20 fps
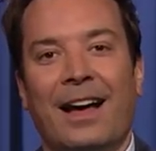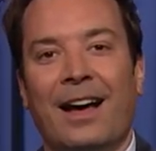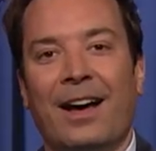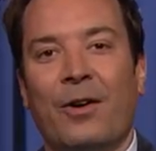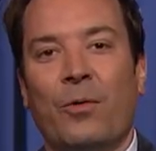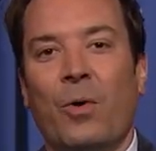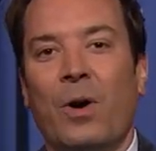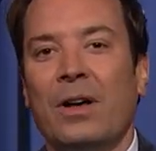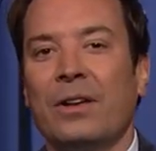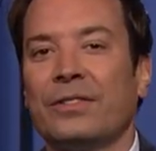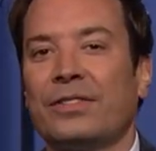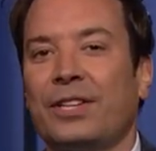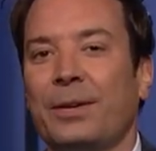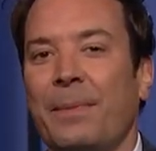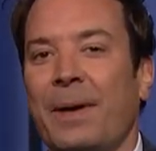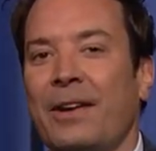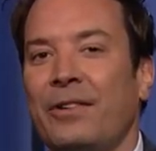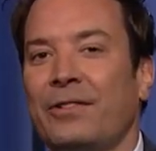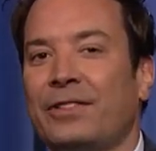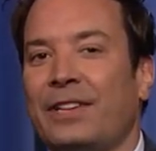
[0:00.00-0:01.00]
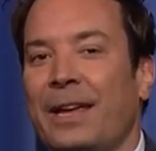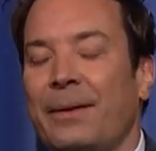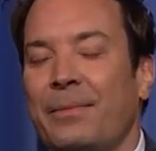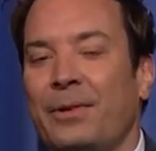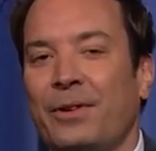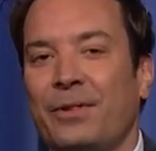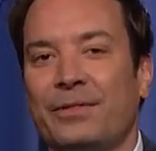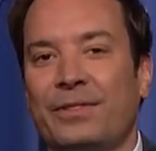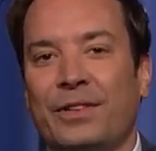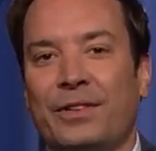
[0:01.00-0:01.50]
uh, well, some
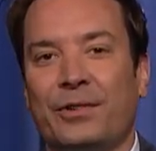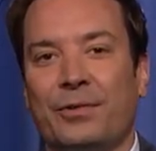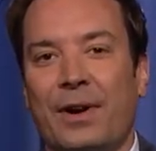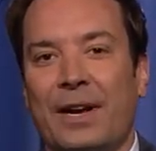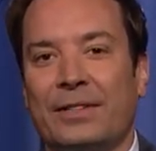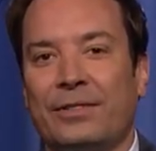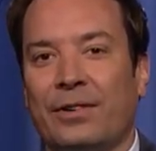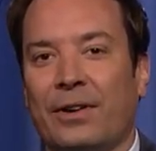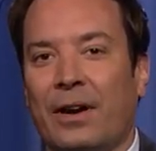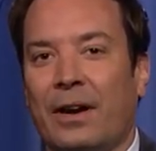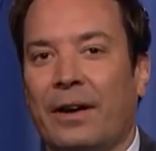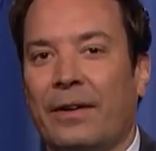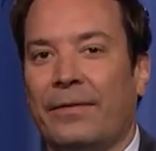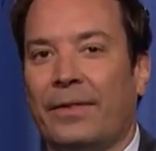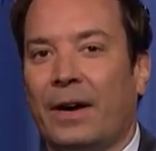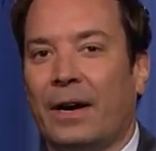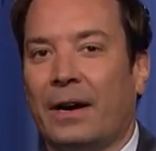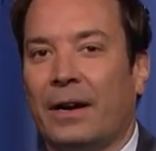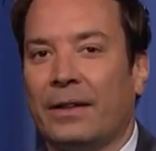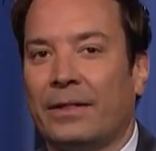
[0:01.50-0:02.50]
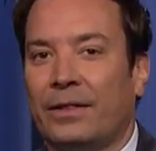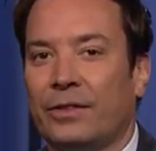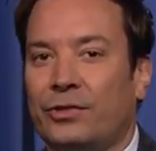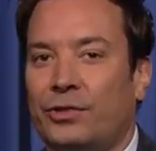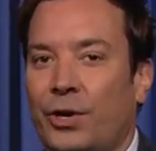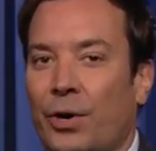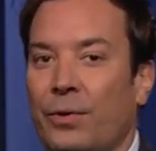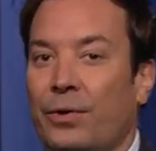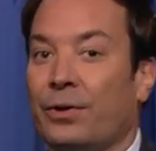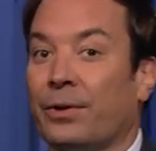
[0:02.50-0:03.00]
entertainment news. The director of uh, the
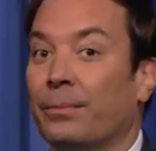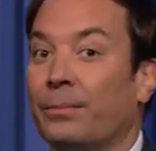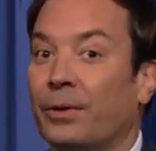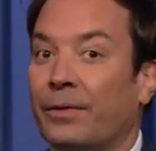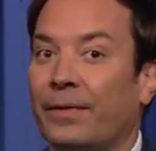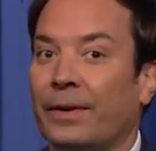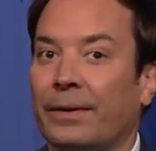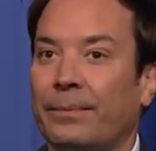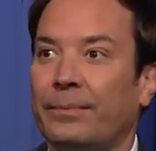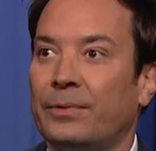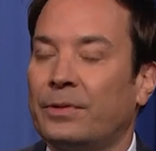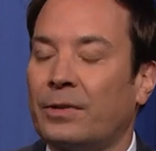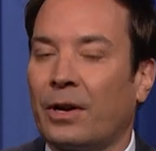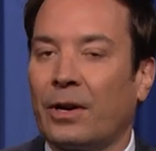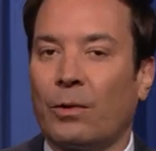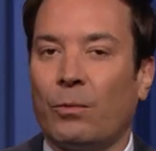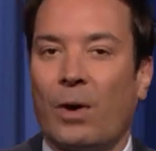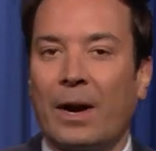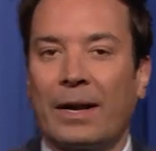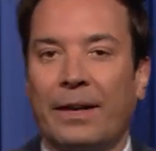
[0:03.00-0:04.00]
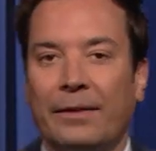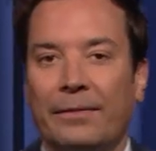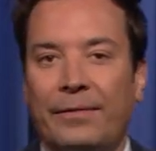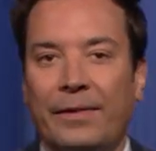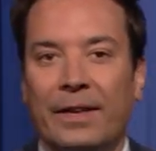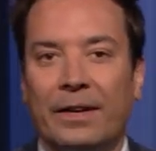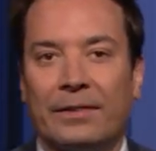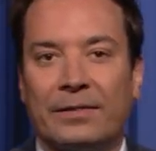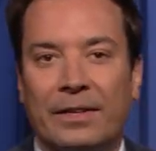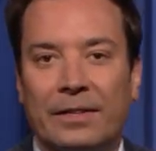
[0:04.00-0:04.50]
Joker movie, starring Joaquin
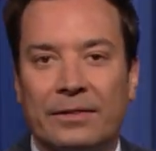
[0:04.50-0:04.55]
Phoenix,